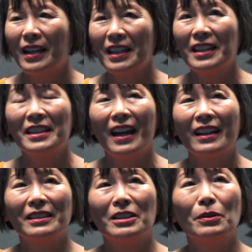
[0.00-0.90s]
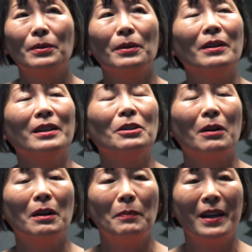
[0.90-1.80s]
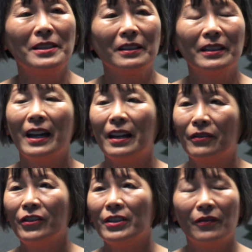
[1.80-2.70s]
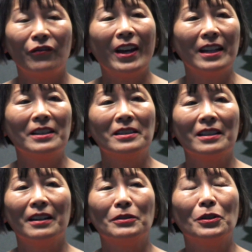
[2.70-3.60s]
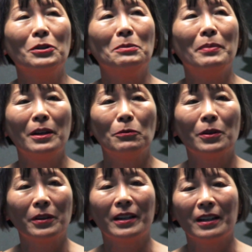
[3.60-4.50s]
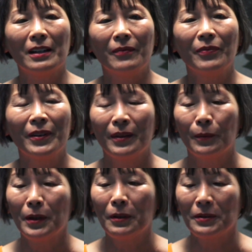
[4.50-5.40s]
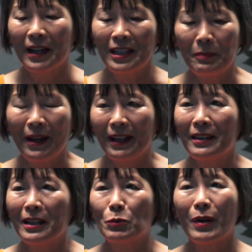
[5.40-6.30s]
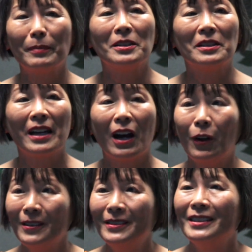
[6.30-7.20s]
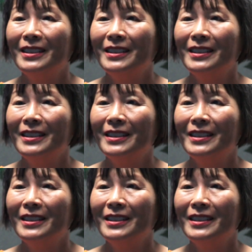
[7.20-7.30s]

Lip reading: yes, exactly. So, you know, I basically had fans. I would go to bed with like one of those ice pack things wrapped in a towel.